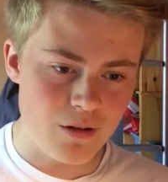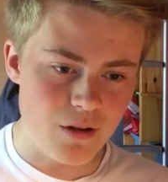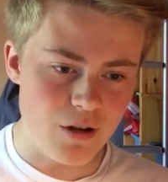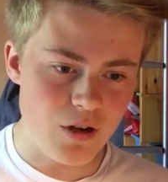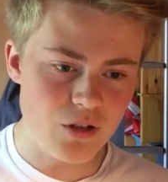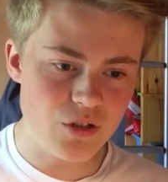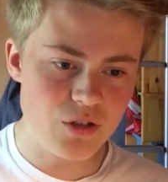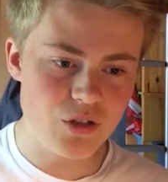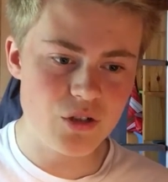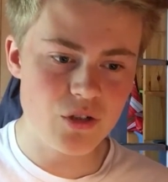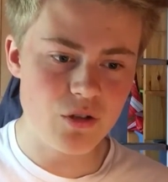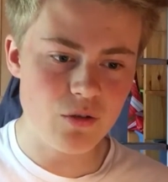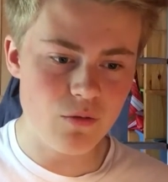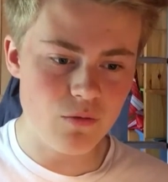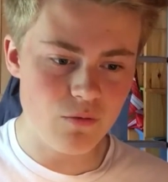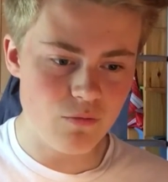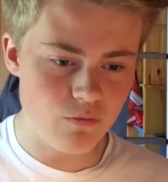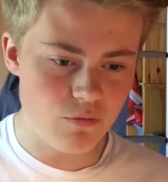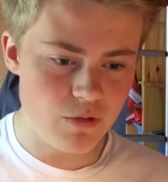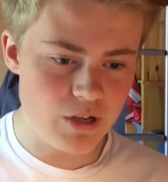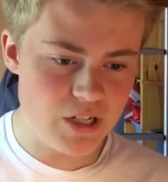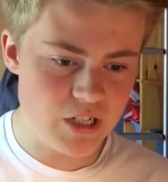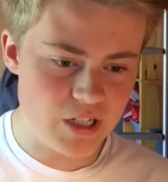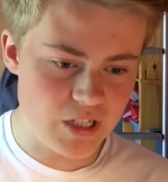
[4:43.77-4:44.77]
I just
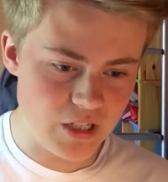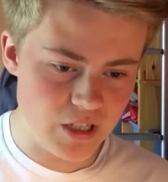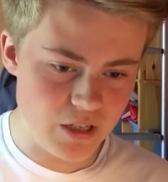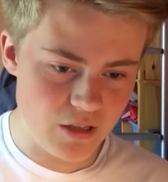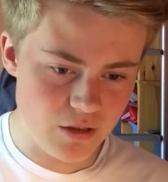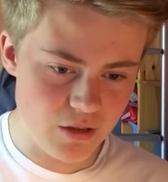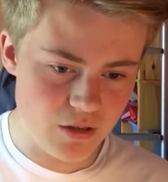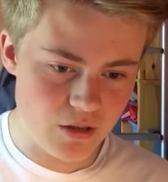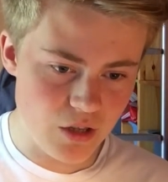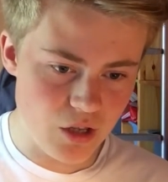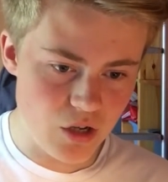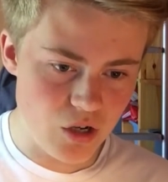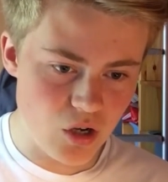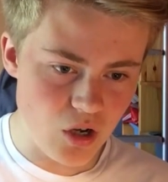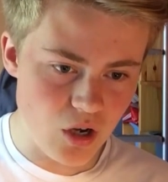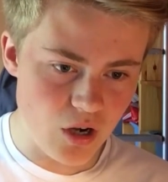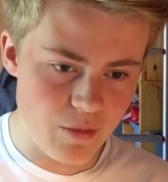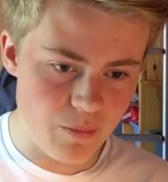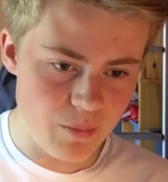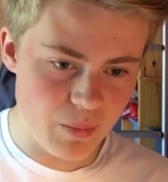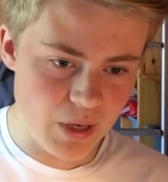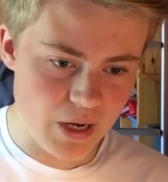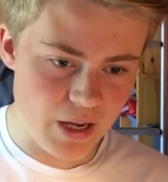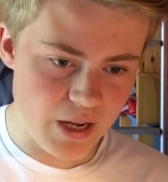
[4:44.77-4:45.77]
reading the
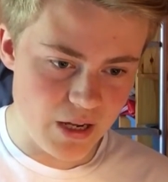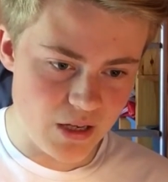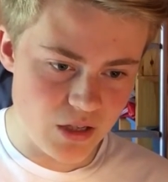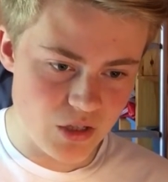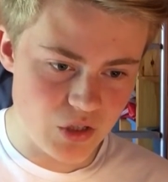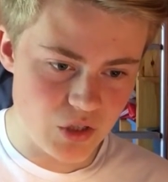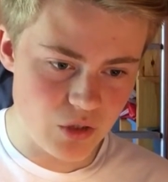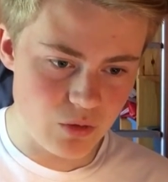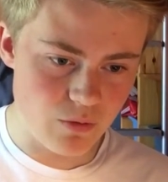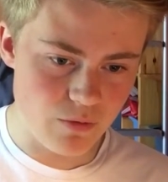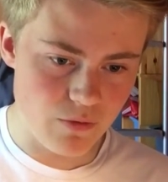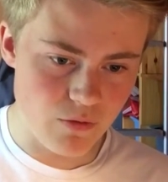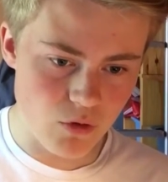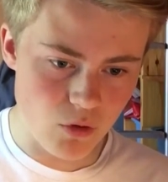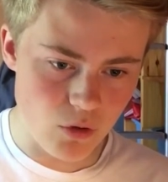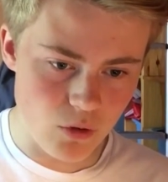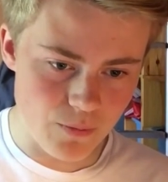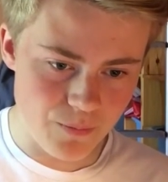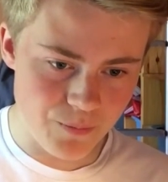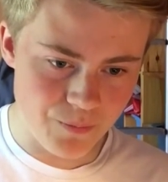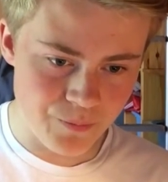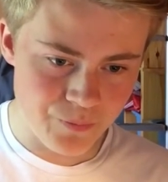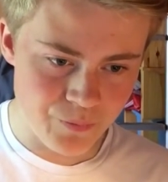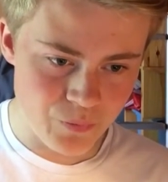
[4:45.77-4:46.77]
9 players. We've
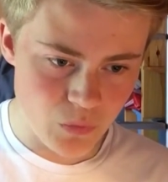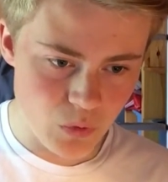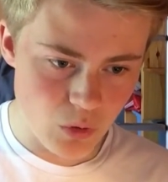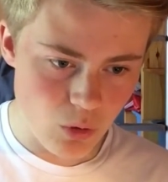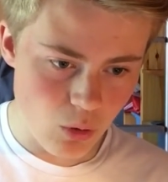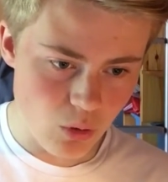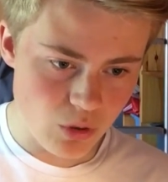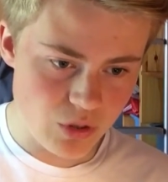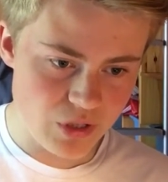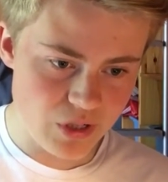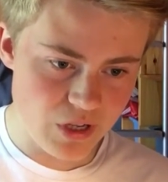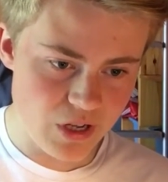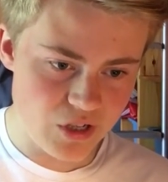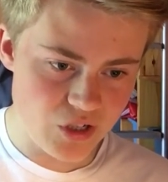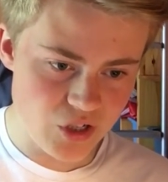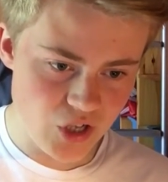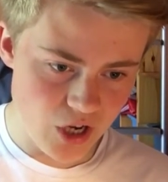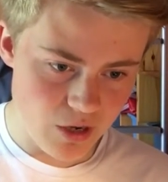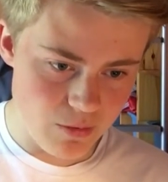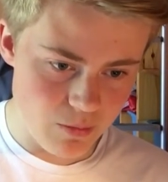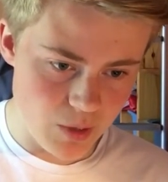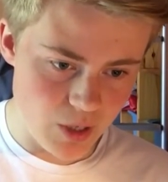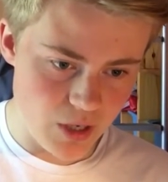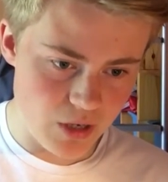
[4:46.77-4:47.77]
got
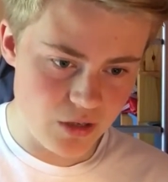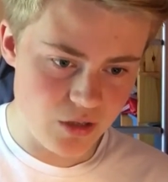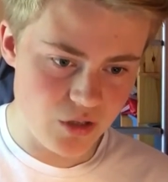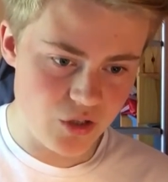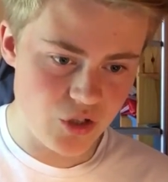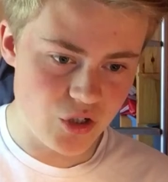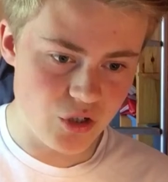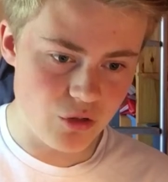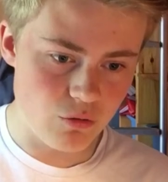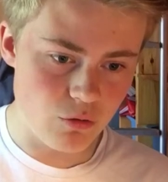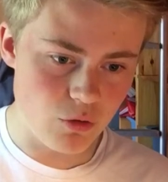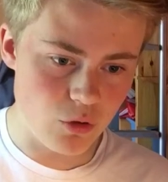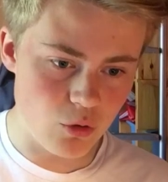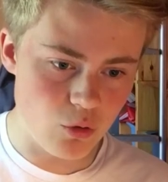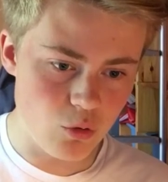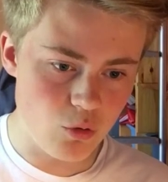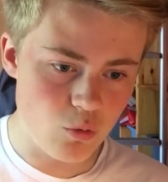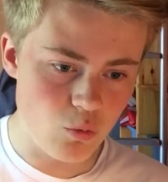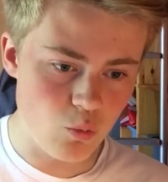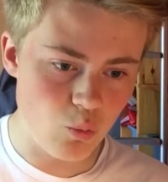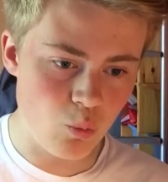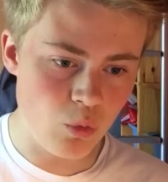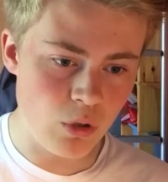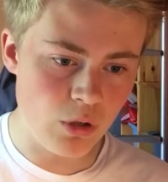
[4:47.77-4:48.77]
Oxlade-Chamberlain, Giroud,
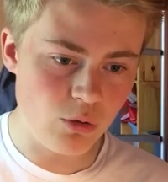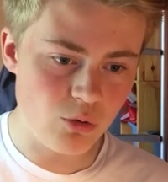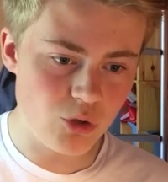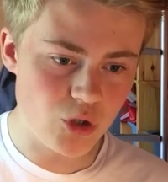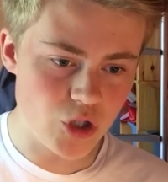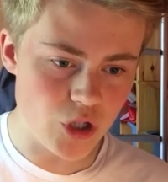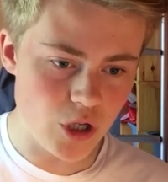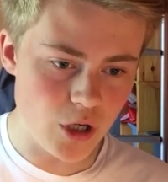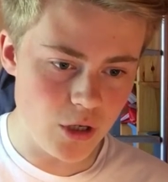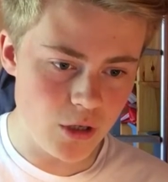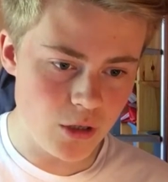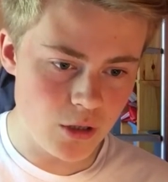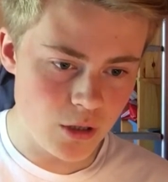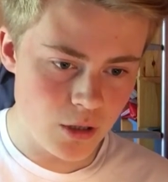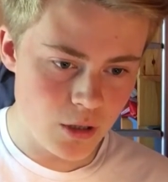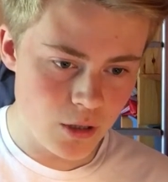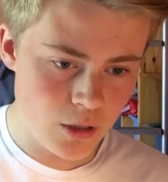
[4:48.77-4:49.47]
Wilshere,